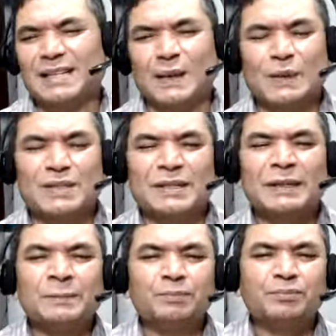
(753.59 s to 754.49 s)
those
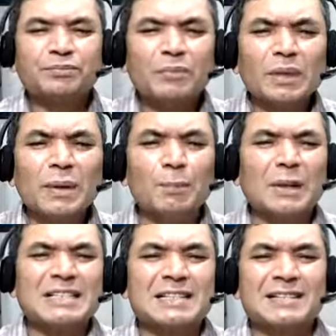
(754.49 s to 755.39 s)

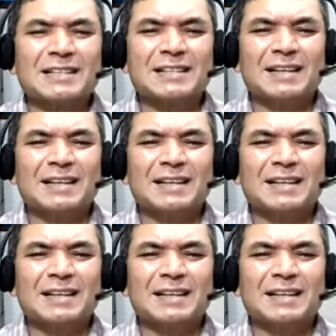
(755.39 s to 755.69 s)
messages,